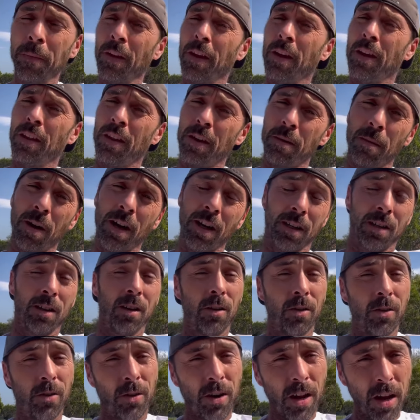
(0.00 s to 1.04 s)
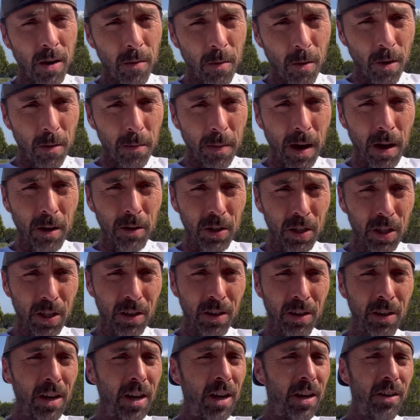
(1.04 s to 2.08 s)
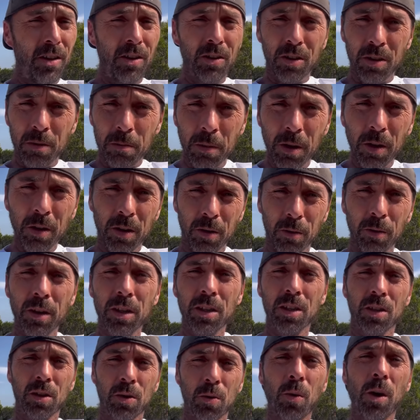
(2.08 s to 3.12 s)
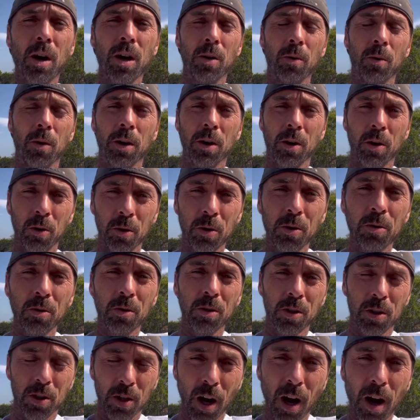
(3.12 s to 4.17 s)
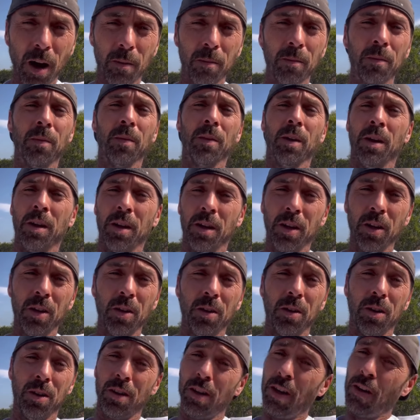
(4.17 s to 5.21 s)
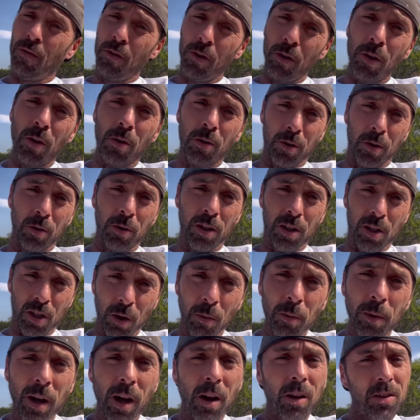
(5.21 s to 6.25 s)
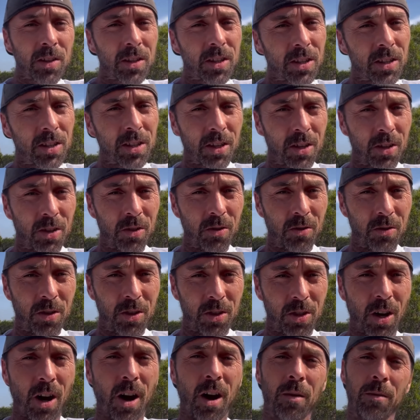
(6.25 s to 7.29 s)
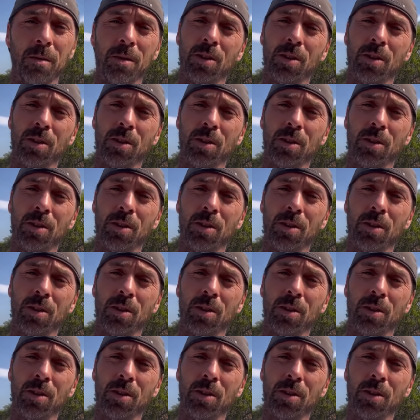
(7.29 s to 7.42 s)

They might tell their neighbor about you. There's a million reasons why you want to go do the job. You, if you don't do it, someone else is going to do the job.